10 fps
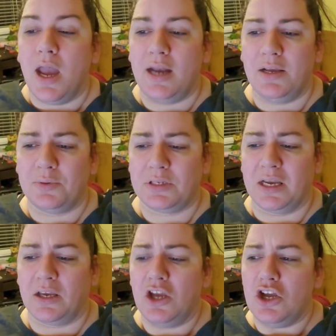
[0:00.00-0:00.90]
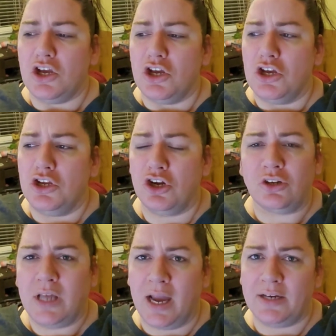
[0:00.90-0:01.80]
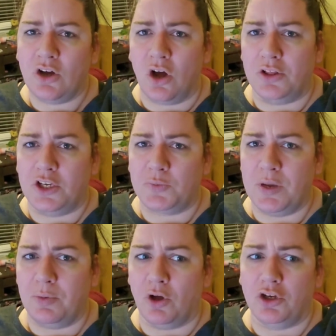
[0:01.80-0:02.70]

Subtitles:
And he was like, you're lying to all these people.